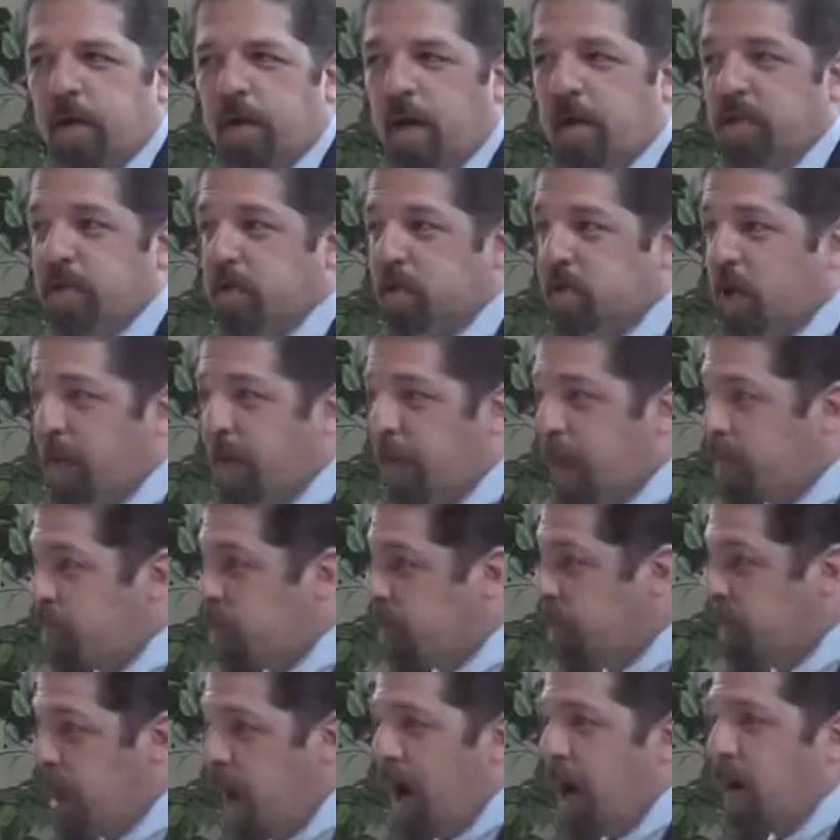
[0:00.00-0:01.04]
He says, "Come up
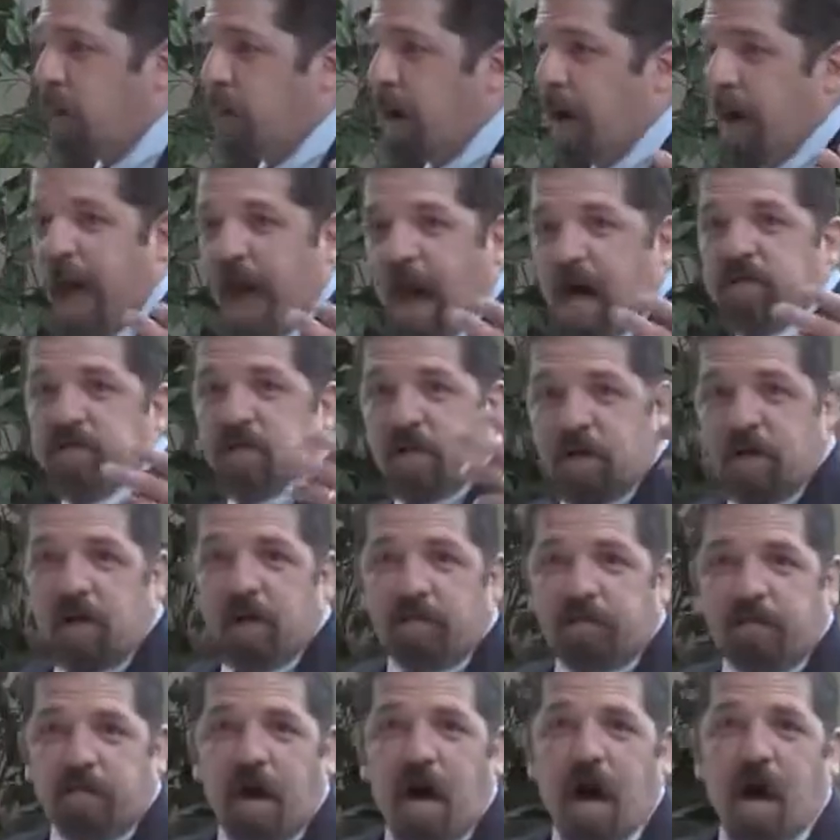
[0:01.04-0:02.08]
to Yahweh," as
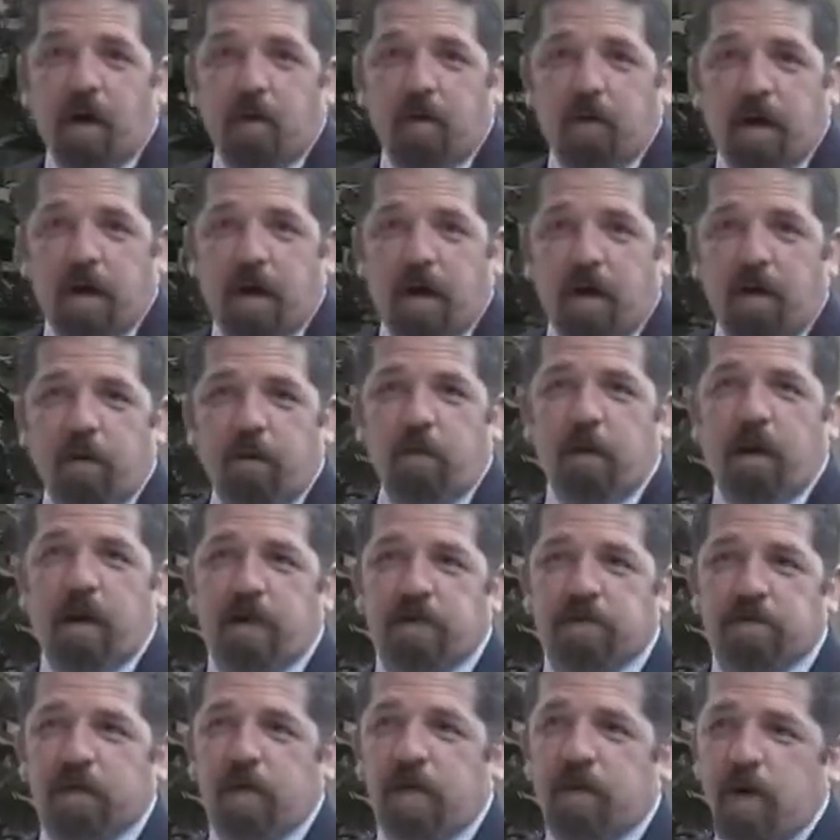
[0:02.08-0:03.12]
if Yahweh
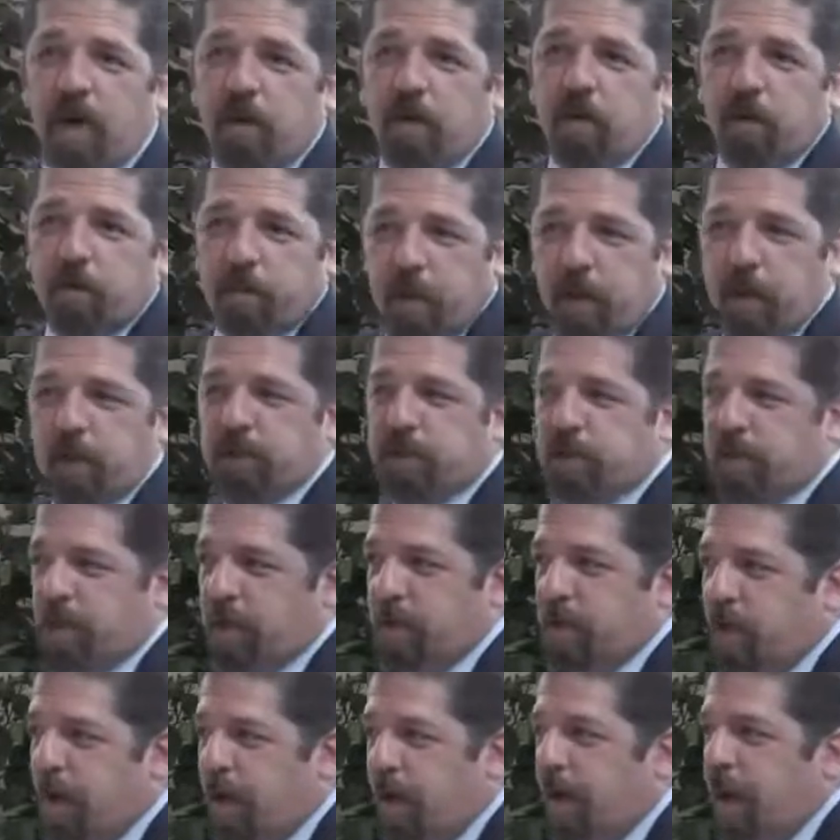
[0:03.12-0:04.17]
was another
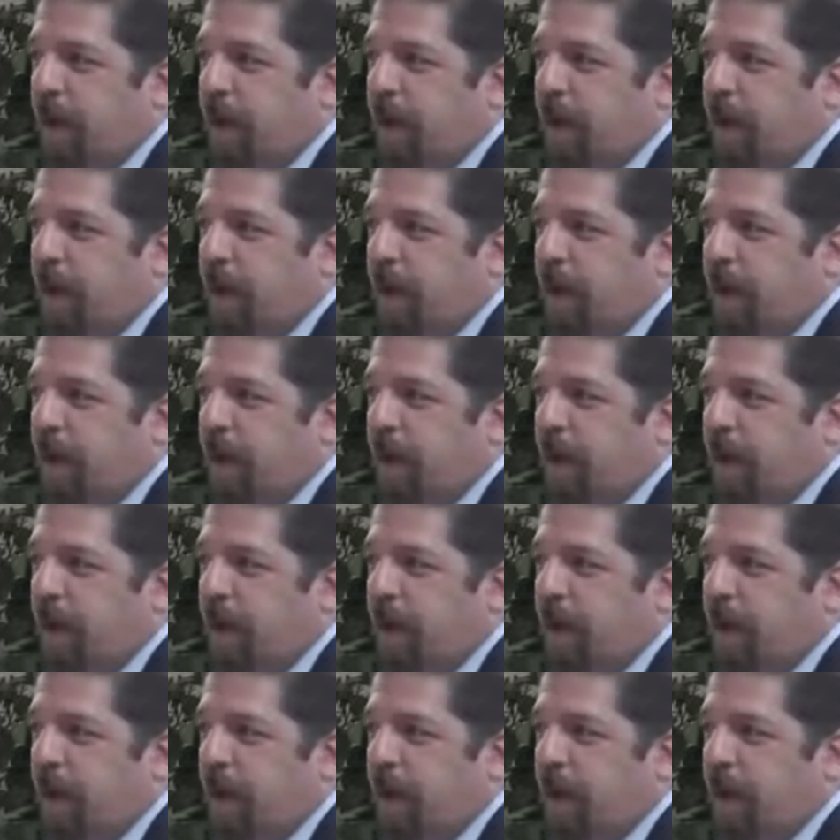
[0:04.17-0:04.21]
person.